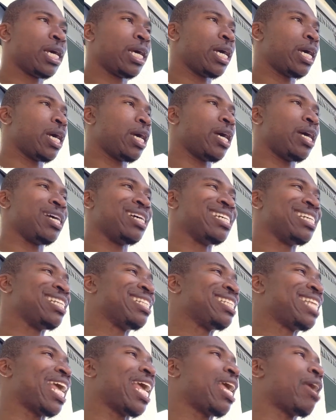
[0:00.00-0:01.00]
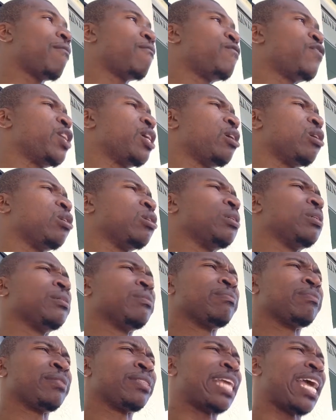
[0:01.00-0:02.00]
they feel
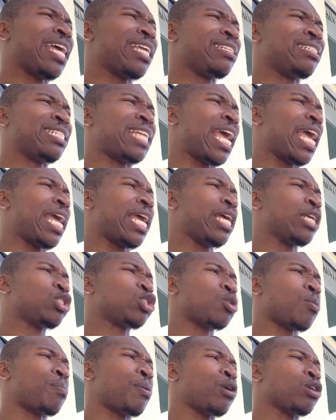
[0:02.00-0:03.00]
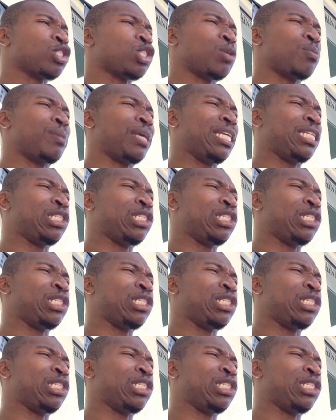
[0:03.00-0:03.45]
that they're supposed to be